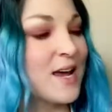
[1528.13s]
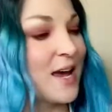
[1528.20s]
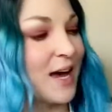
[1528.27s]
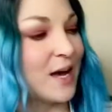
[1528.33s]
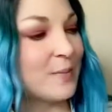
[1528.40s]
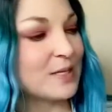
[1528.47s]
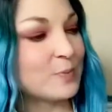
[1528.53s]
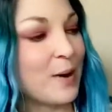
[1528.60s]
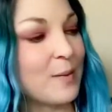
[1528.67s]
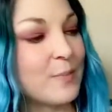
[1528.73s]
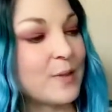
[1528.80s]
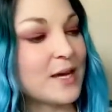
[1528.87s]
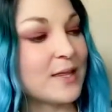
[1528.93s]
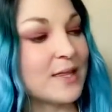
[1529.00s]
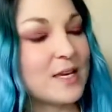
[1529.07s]
It's
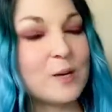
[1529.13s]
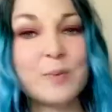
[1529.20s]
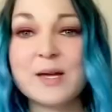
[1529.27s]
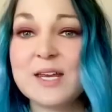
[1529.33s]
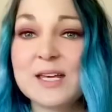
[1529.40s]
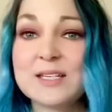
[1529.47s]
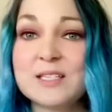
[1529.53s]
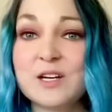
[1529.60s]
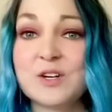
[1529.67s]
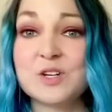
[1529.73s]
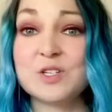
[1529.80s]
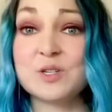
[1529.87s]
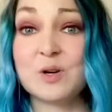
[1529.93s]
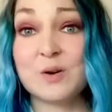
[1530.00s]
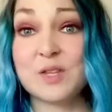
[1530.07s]
probably a little bit easier to
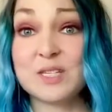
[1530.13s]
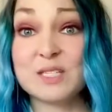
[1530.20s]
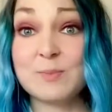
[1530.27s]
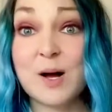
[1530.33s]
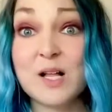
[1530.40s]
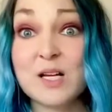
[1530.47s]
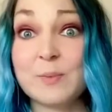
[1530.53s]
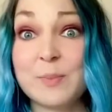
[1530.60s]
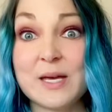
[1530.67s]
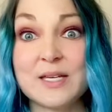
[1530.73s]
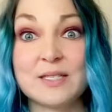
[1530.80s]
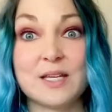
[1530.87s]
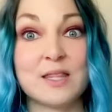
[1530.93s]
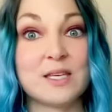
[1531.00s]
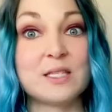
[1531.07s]
do it with a smaller
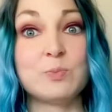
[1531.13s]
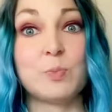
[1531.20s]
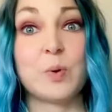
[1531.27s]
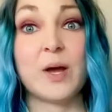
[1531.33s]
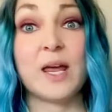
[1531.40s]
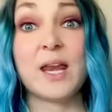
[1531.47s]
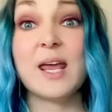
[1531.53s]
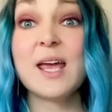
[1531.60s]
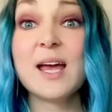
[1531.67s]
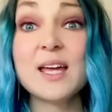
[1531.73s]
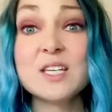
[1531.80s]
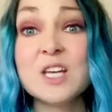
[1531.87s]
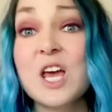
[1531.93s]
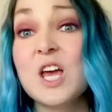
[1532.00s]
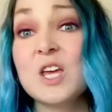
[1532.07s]
piece at this point,
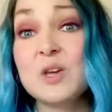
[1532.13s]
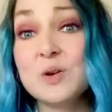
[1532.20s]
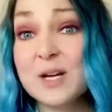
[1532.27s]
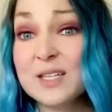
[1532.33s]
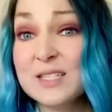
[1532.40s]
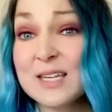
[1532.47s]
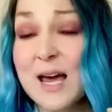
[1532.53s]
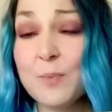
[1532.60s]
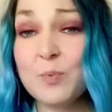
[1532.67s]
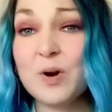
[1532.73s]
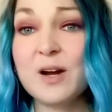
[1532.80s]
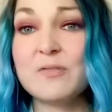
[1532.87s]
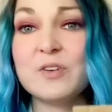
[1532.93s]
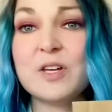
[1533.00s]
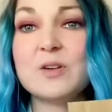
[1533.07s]
and you can stop
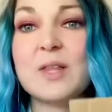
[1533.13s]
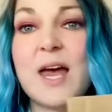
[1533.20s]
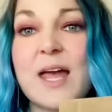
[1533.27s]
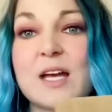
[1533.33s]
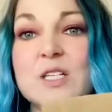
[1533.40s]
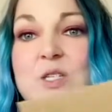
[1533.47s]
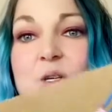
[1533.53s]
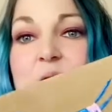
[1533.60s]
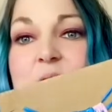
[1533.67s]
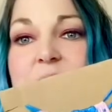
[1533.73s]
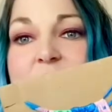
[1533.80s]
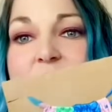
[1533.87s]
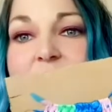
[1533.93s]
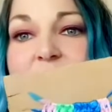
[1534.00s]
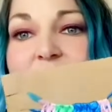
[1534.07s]
wherever you like. So you
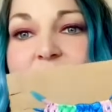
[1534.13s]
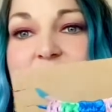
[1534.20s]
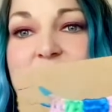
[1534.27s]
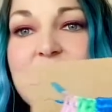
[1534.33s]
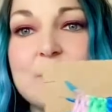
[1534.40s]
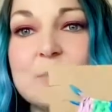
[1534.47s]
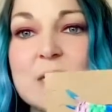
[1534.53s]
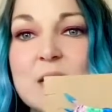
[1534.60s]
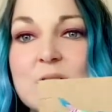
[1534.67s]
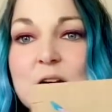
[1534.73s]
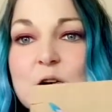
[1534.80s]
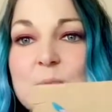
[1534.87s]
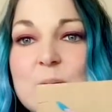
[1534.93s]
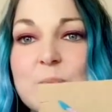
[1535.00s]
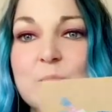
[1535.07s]
can see if I stopped here, it
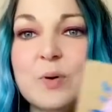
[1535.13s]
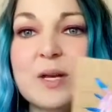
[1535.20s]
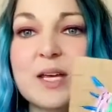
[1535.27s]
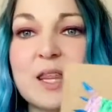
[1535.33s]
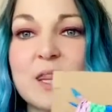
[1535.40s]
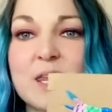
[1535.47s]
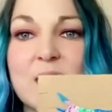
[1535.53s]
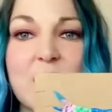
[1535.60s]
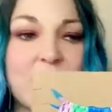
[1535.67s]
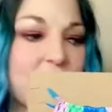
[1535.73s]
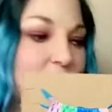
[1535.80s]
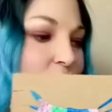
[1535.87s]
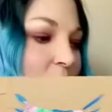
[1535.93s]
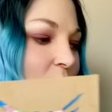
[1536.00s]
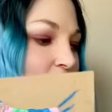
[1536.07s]
would be pretty thin.
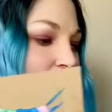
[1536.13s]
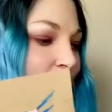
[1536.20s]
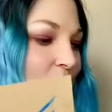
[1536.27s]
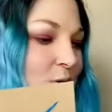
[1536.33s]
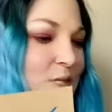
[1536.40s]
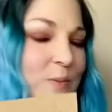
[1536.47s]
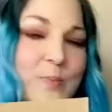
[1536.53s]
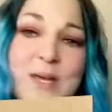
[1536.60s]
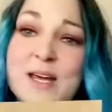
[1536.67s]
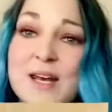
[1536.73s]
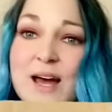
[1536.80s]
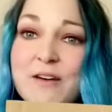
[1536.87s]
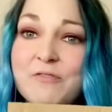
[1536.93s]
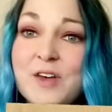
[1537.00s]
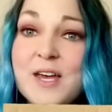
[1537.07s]
It would almost be
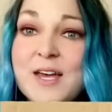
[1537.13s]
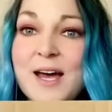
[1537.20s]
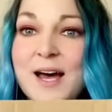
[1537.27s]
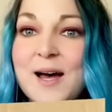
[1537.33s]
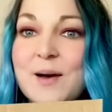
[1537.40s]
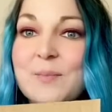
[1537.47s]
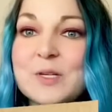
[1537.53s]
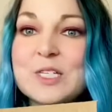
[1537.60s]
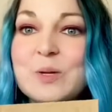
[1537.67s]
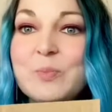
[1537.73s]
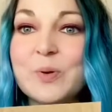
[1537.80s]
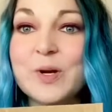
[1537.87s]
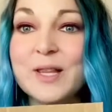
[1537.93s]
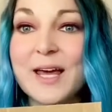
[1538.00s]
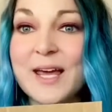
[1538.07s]
enough to
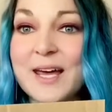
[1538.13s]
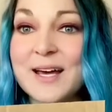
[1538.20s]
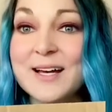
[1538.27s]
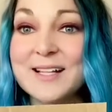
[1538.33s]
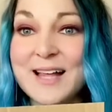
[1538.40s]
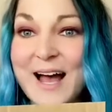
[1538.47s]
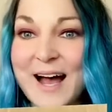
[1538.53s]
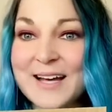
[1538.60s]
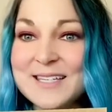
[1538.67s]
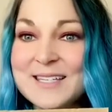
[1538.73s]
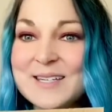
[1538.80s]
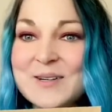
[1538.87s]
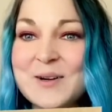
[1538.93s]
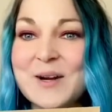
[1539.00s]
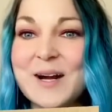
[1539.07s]
put like a
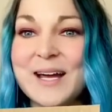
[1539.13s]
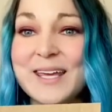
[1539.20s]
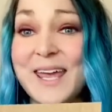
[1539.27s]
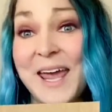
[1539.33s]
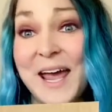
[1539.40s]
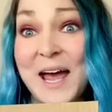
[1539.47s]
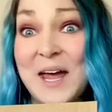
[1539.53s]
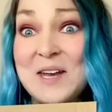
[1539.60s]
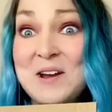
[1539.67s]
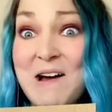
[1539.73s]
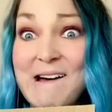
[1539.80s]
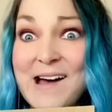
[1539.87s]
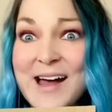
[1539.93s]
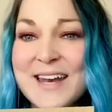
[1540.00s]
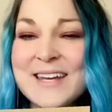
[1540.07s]
glass or a can
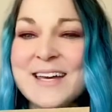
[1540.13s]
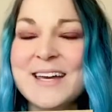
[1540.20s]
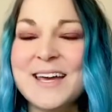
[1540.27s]
on,